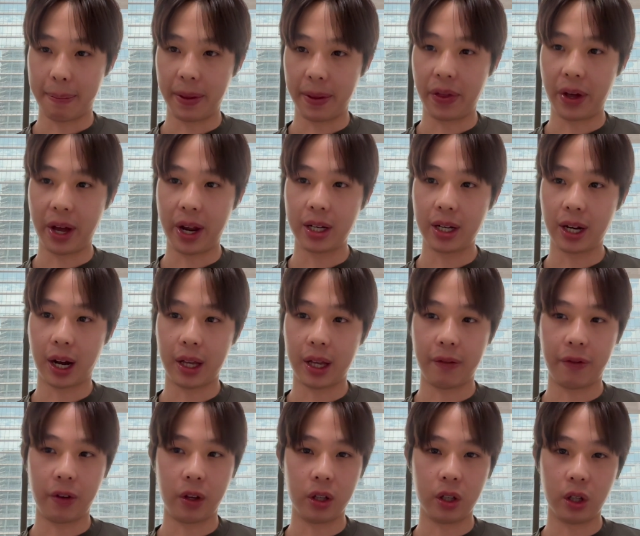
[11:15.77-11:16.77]
But then
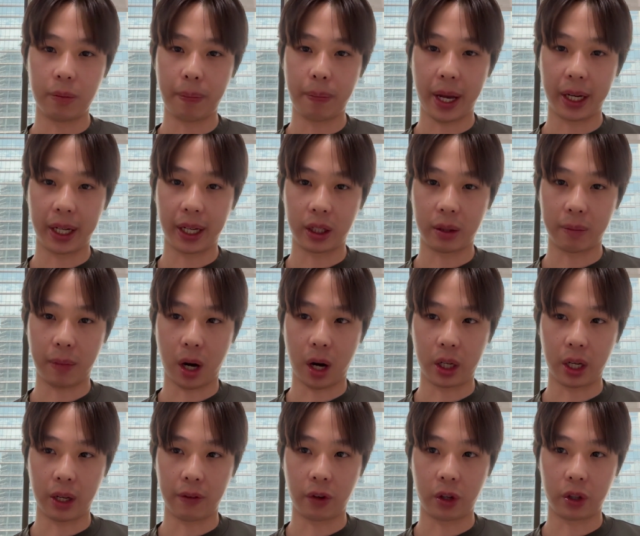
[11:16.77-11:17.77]
if you look back at the
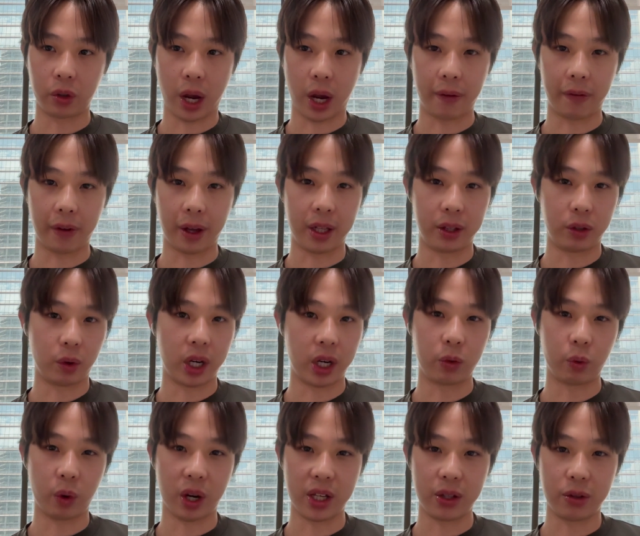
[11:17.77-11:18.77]
market for up in
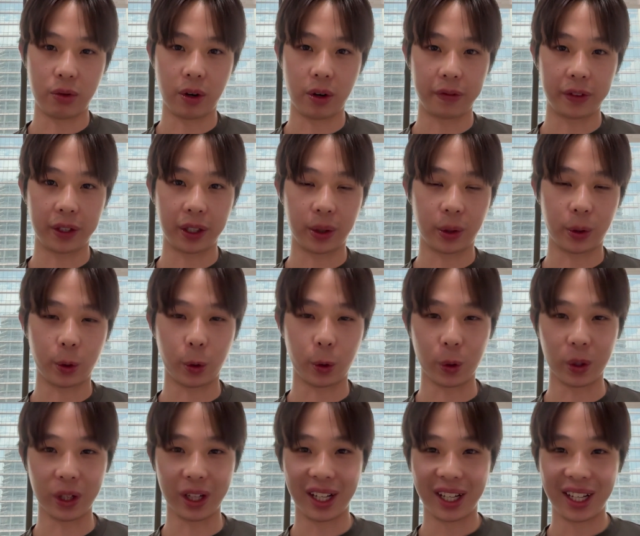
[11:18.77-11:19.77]
2022 after the
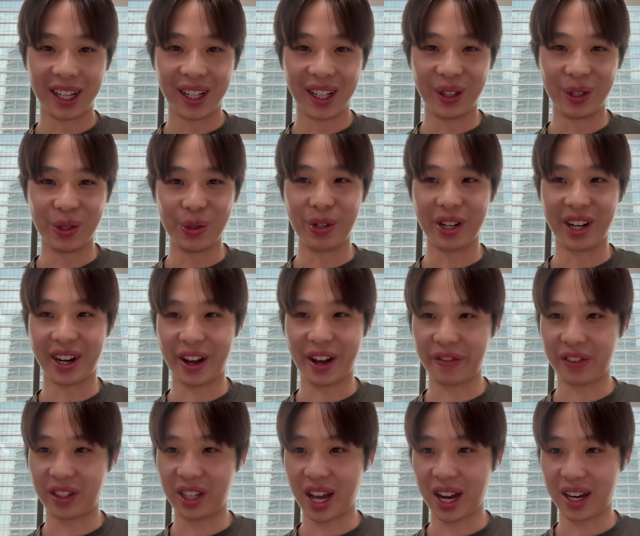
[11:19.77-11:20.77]
whole Luna
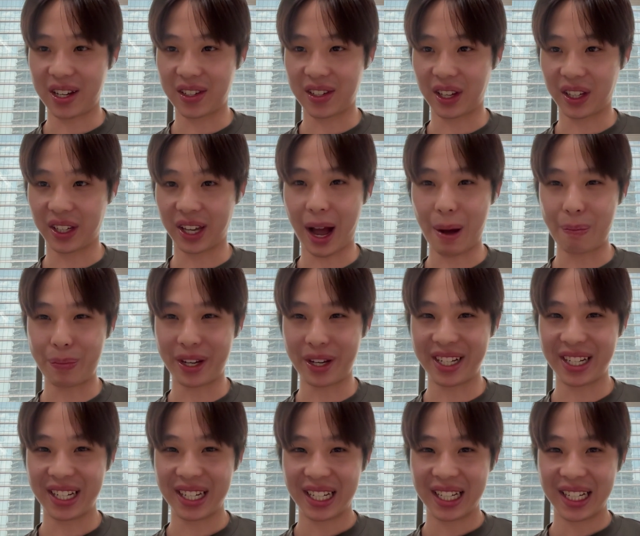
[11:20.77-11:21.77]
FTX thing
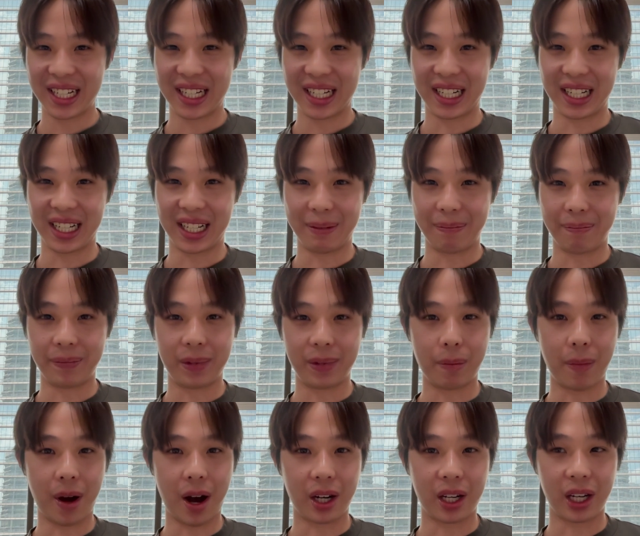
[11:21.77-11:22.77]
happened,
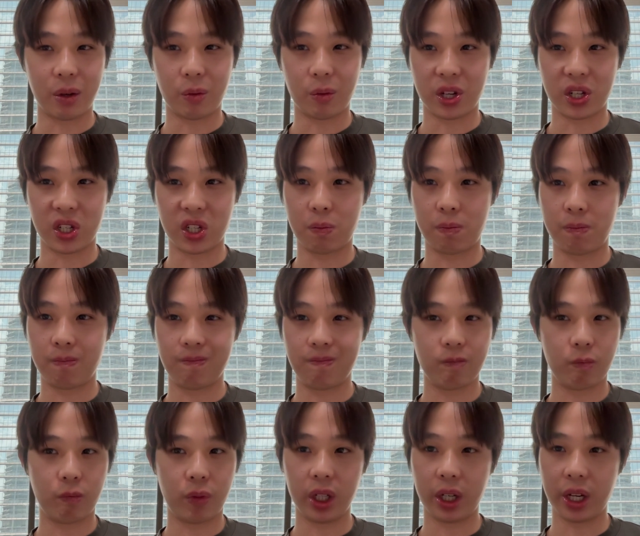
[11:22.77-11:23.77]
the market was
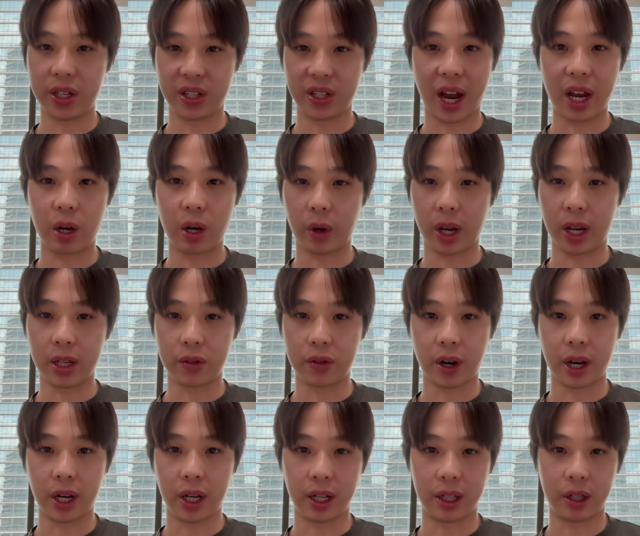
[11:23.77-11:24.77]
really sideways,
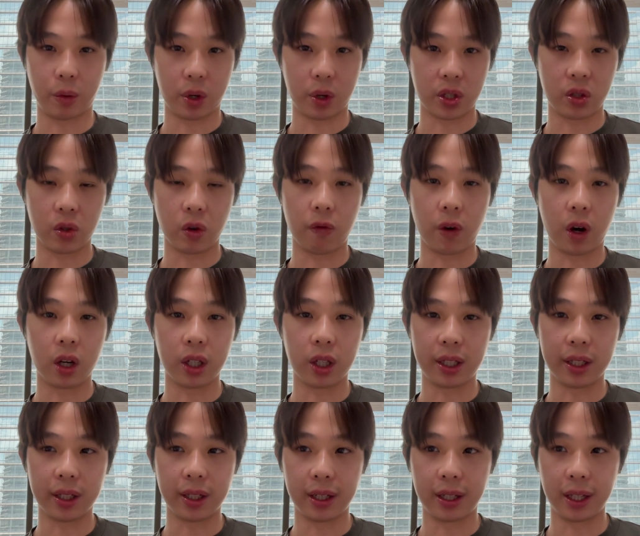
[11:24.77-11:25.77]
right? There was no
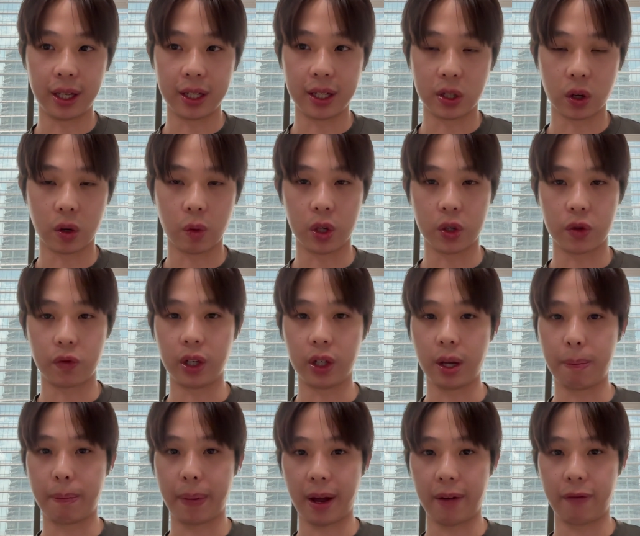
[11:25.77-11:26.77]
volatility. So it was
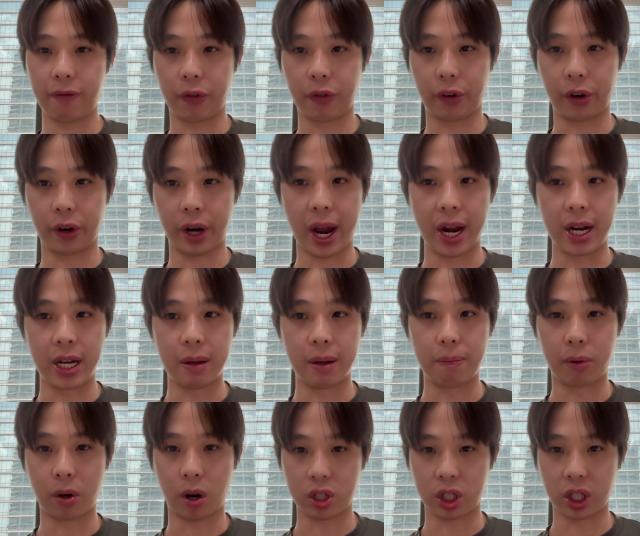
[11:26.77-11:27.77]
really bad for any
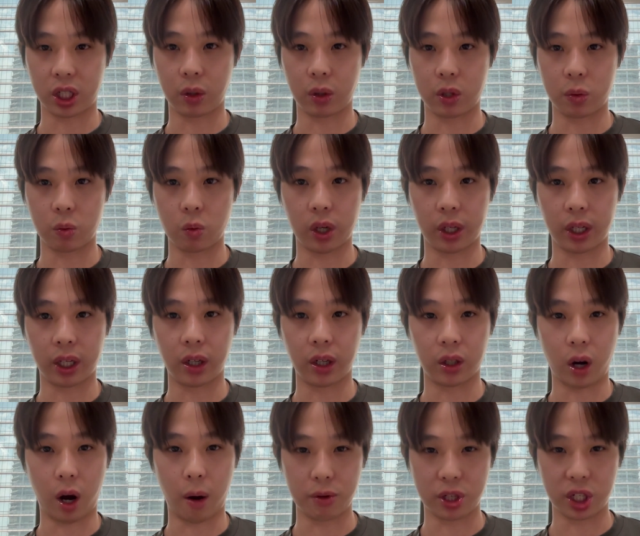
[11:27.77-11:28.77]
project that was working
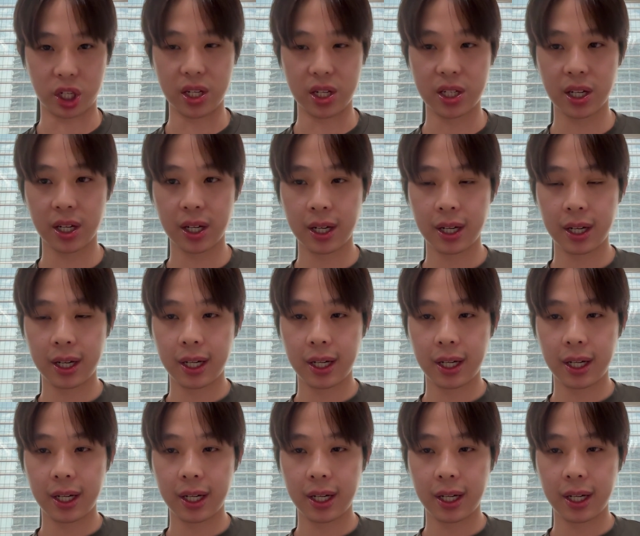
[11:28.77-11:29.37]
on options.